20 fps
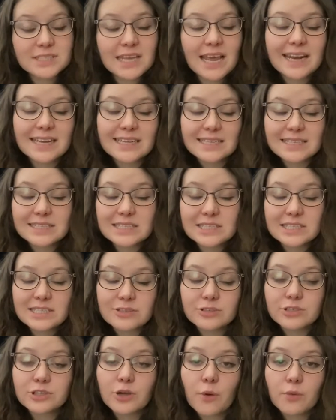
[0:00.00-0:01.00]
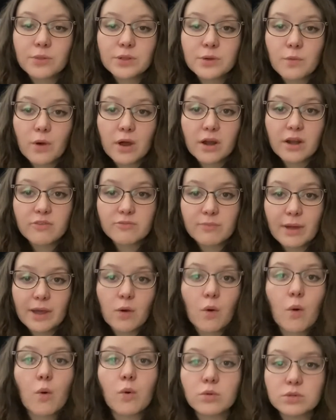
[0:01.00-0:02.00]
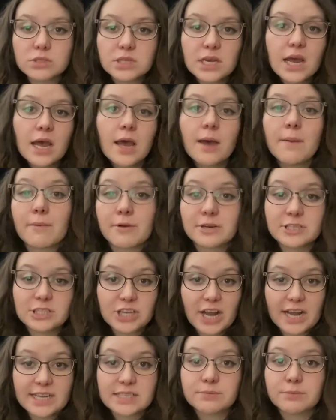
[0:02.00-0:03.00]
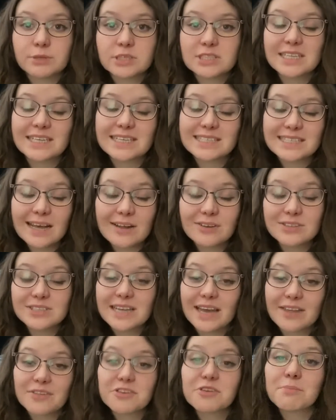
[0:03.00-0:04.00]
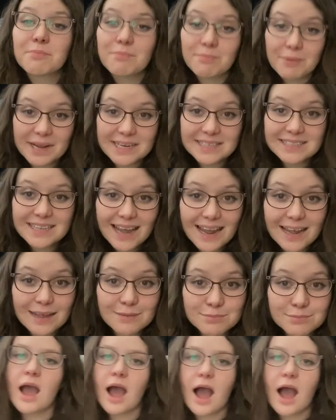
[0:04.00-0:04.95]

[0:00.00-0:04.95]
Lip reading: and it is still the only one of my old Percy Jackson books that is held together by tape.